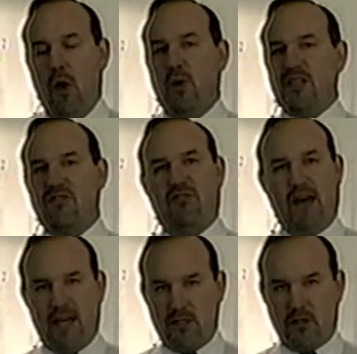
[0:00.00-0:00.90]
it's
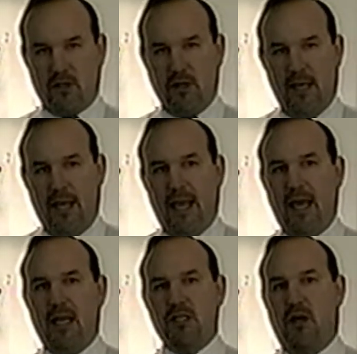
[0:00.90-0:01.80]
faster,
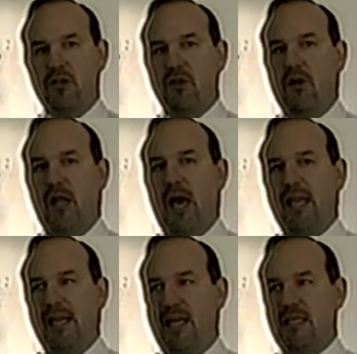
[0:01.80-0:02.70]
and it's also a
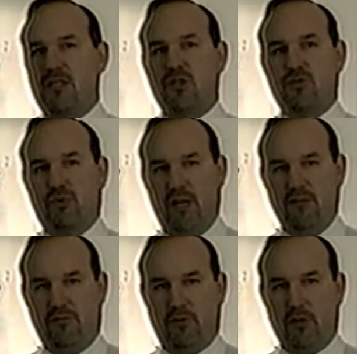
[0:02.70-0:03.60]
lot less
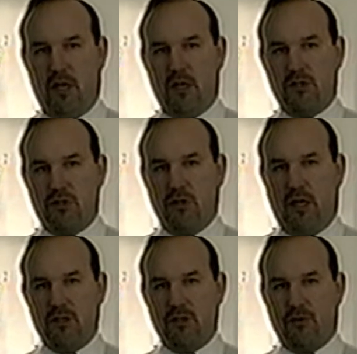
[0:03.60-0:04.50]
strainful,
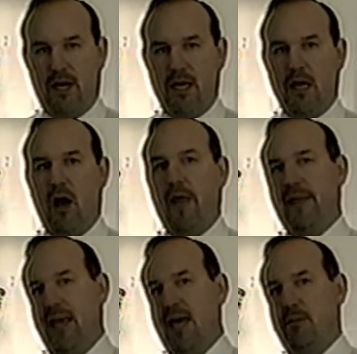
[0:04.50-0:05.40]
straining on
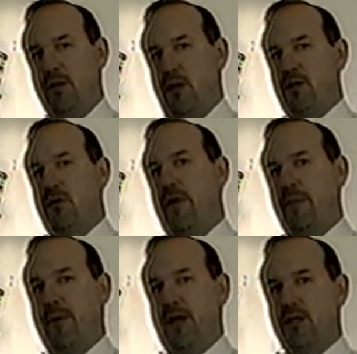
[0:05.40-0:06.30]
the animal and also on
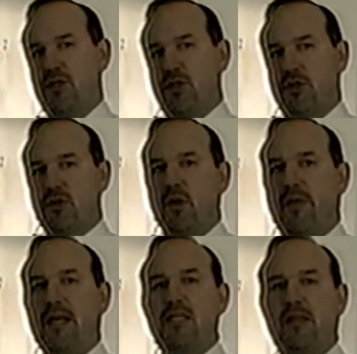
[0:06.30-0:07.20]
the practitioner. So
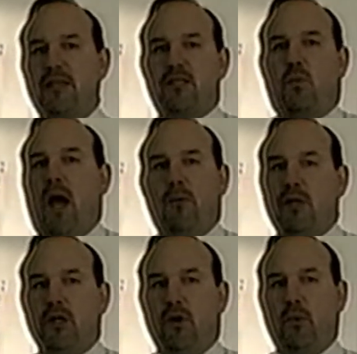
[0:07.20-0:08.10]
this is why
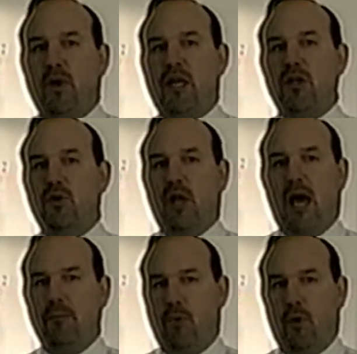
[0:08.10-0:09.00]
we do it. We can do a
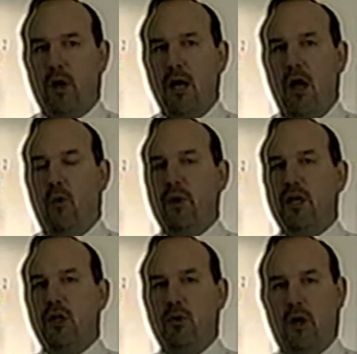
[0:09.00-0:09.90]
lot more. We
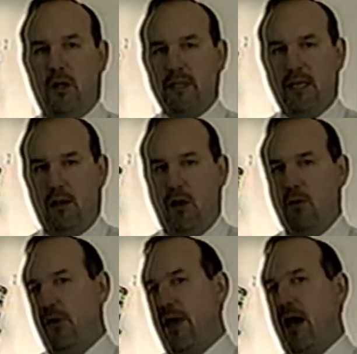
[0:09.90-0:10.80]
can do it all day
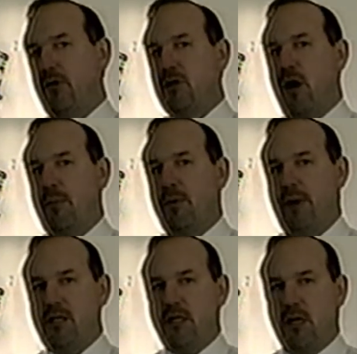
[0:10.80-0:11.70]
long without
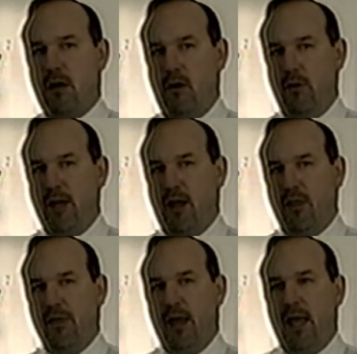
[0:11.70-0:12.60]
compromising our own
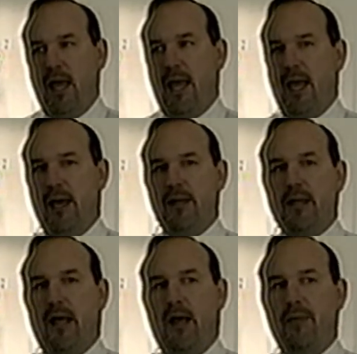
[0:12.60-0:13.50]
health. And
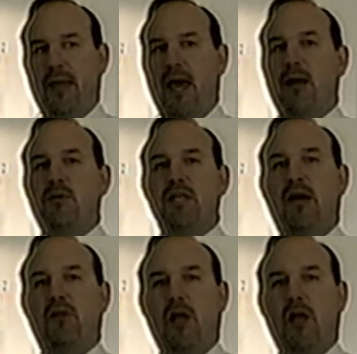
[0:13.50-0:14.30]
the animals have a